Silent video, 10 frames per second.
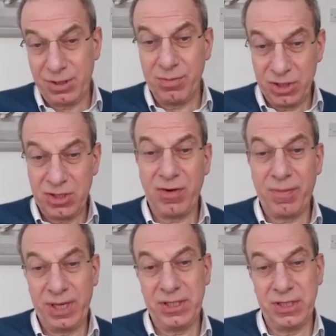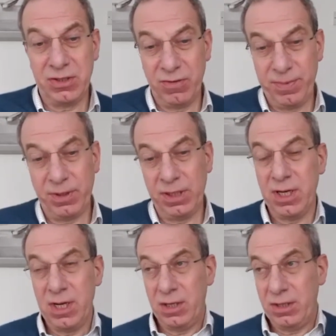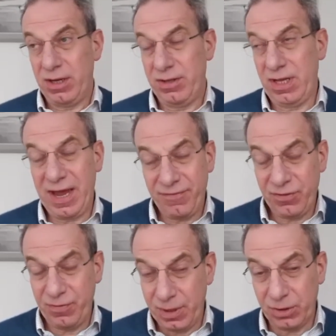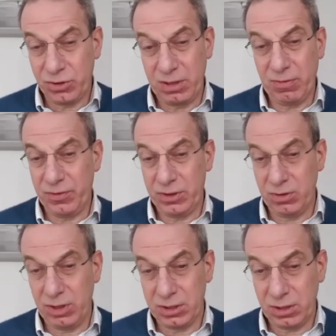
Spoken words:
So most of our patients who have been on it, yeah, they have to have been on treatment for 2 years.